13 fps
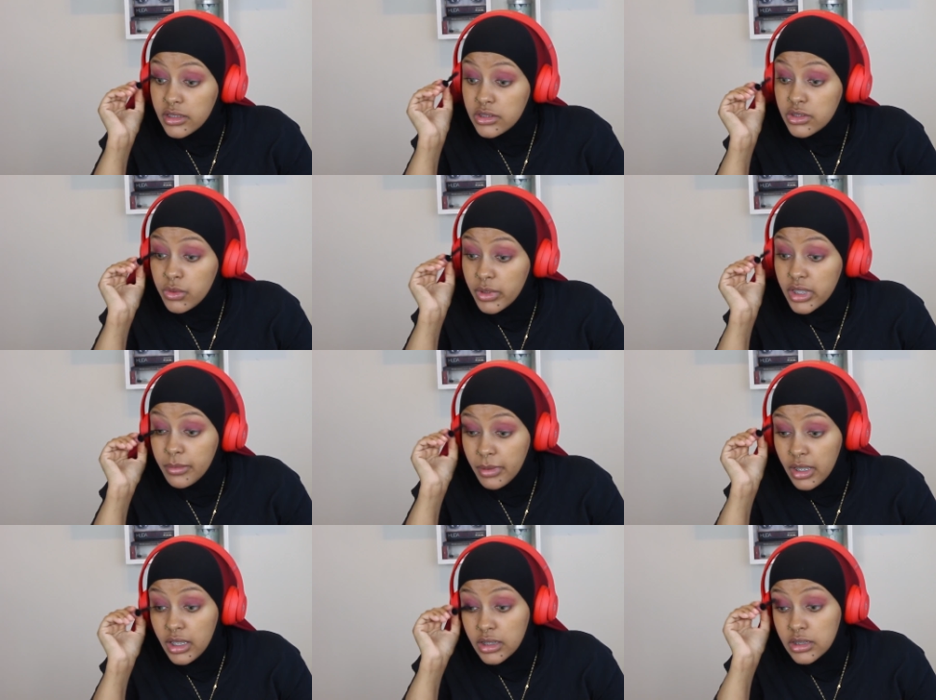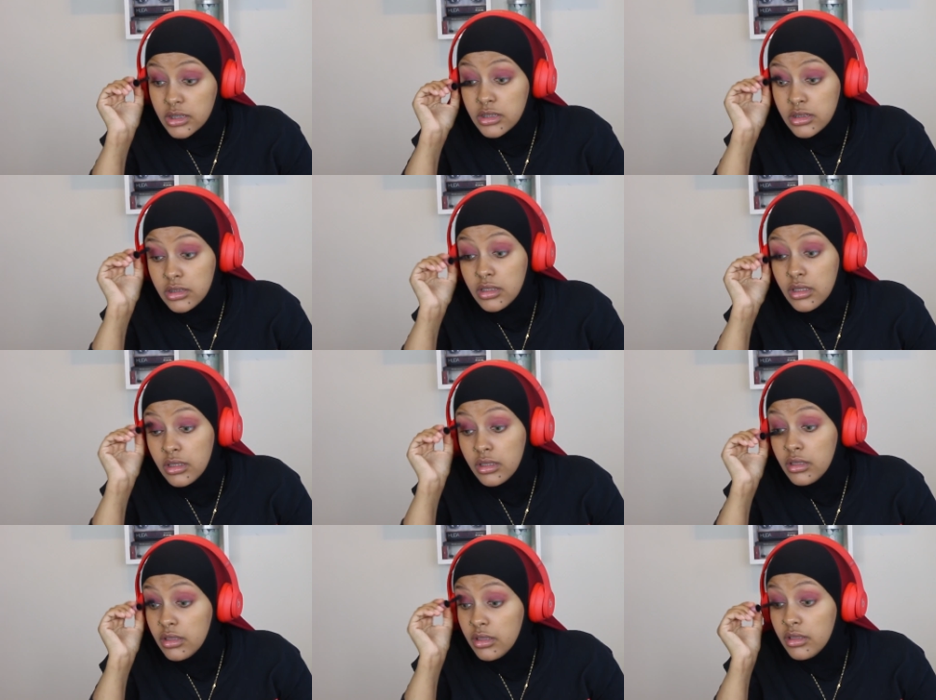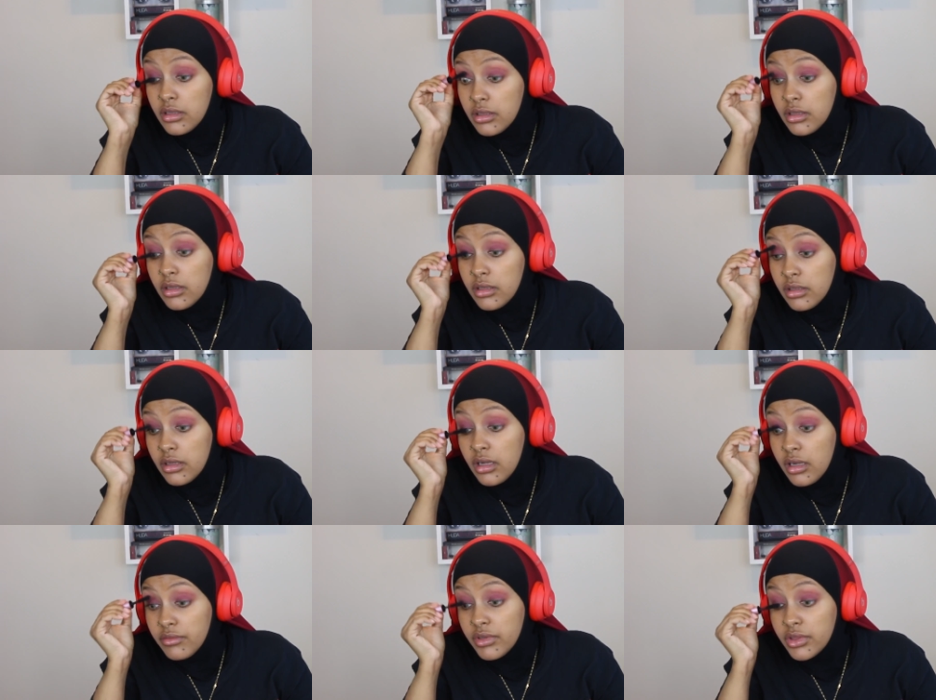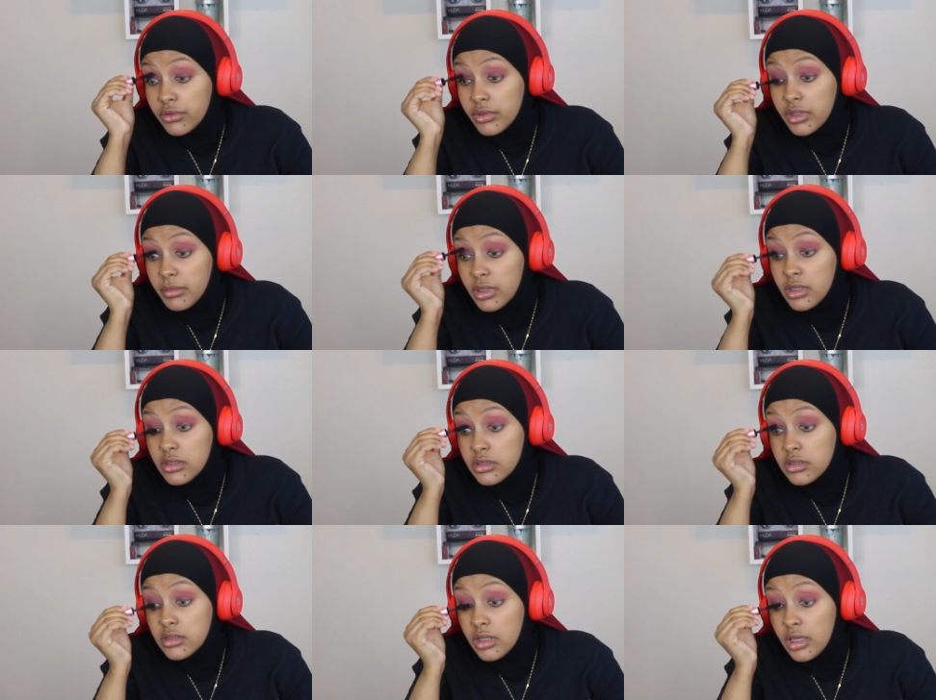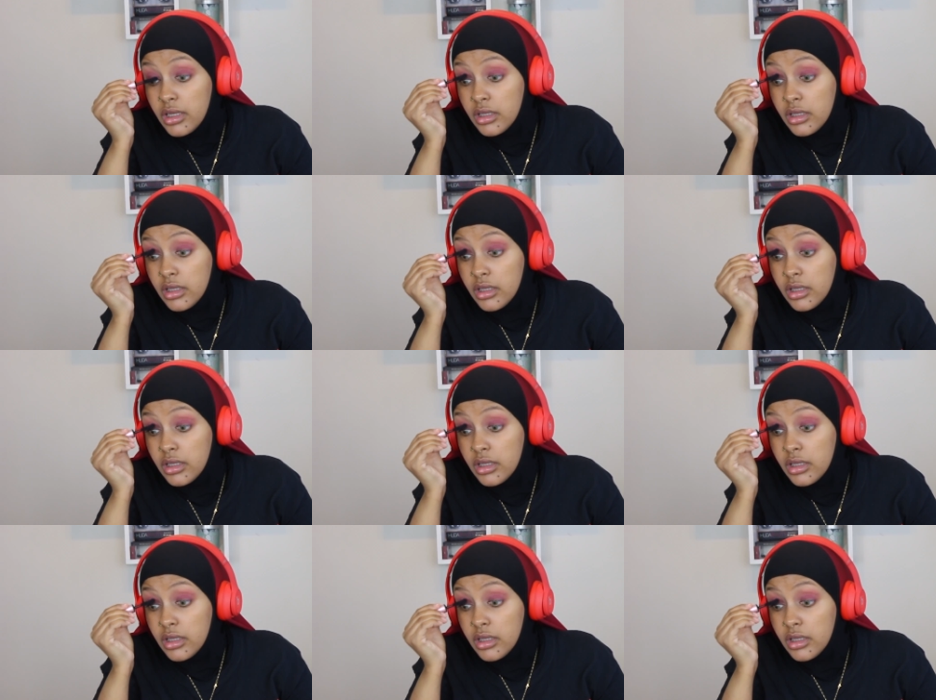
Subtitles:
that's 20 bucks every 3 months.